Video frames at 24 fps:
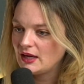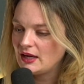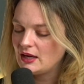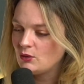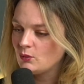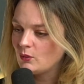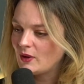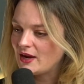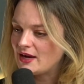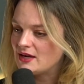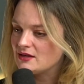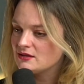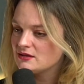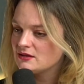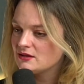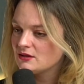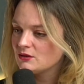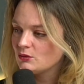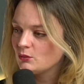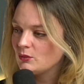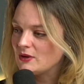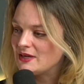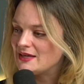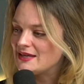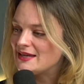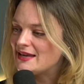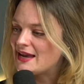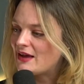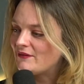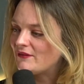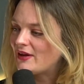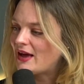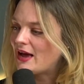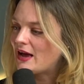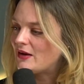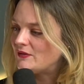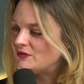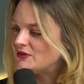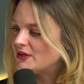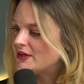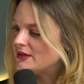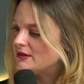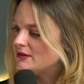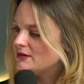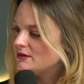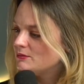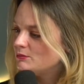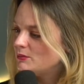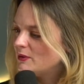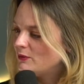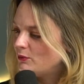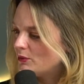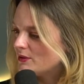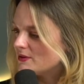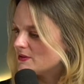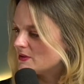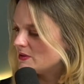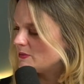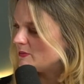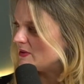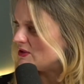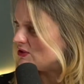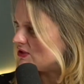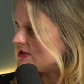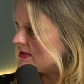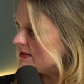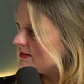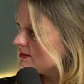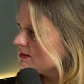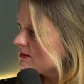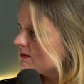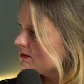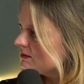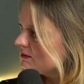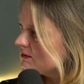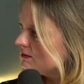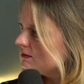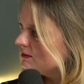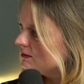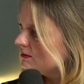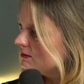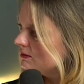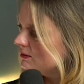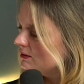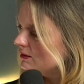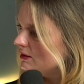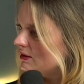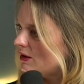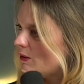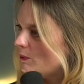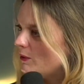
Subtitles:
in ways that we never have done before as a species. You